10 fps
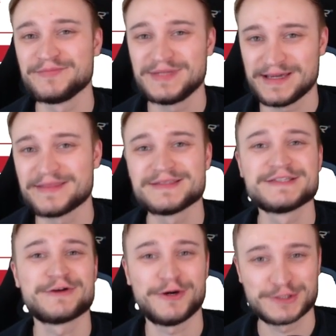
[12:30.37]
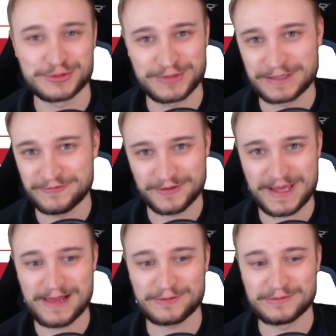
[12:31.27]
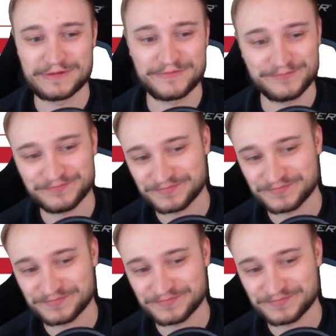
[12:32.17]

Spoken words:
this is hard to rank for the algorithm,